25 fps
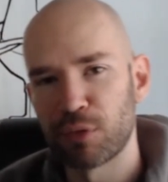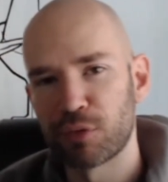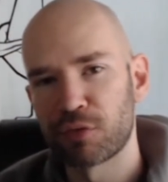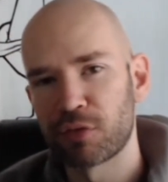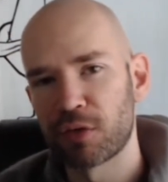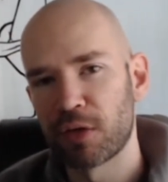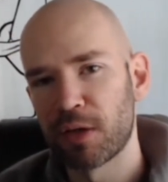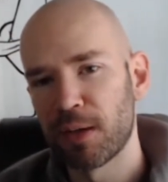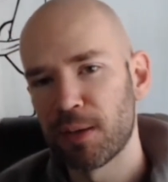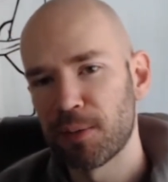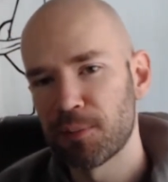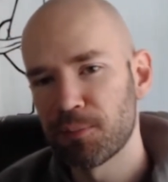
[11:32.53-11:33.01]

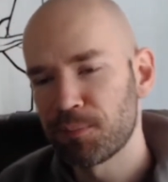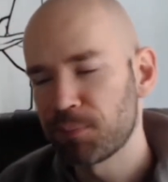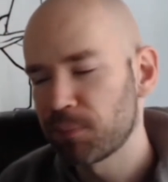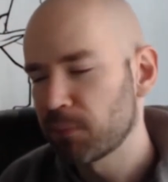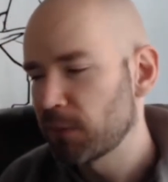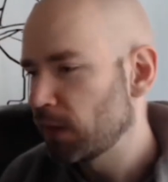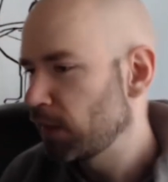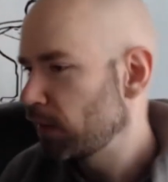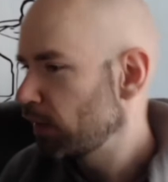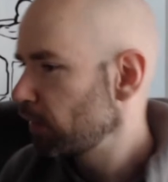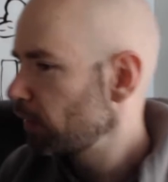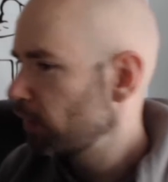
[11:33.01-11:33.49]
frame,
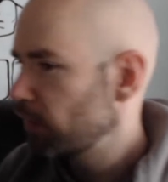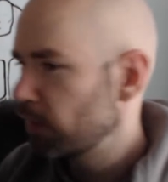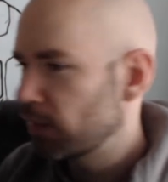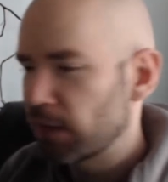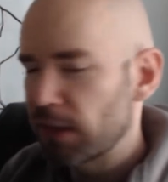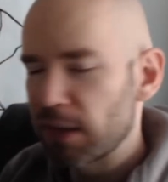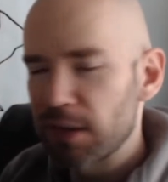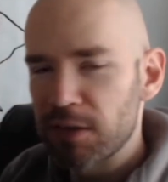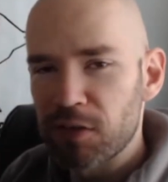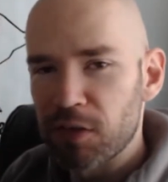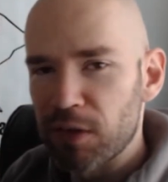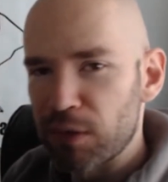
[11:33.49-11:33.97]

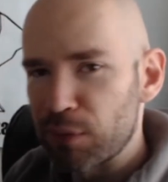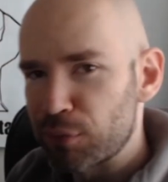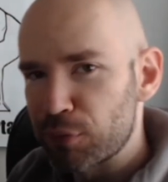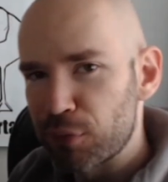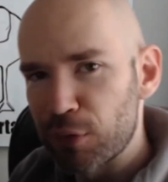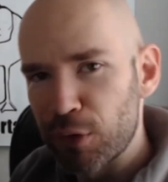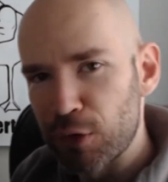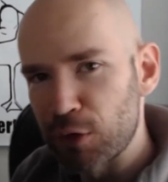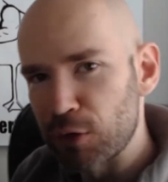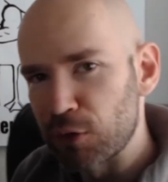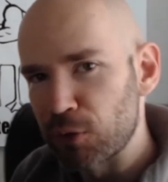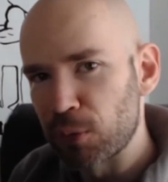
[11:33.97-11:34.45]
that's like
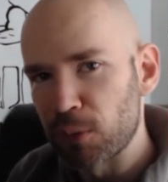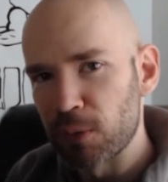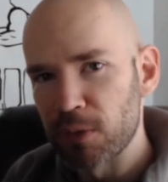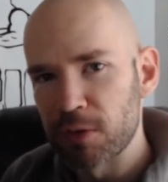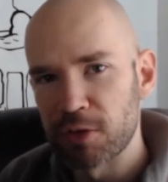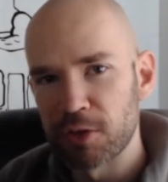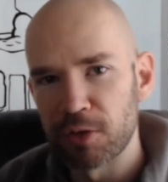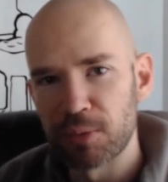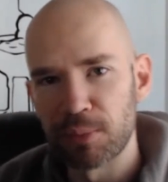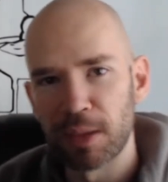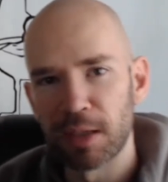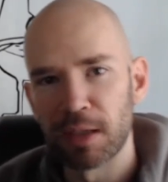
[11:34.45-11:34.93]
freaking
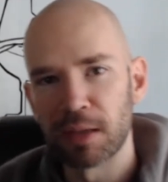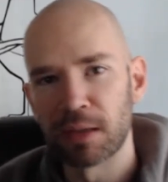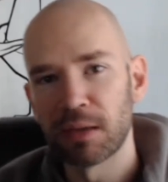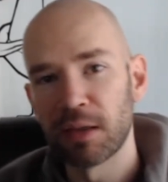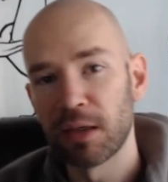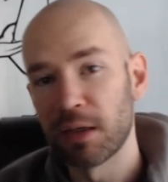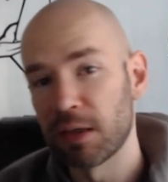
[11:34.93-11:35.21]
torture, man.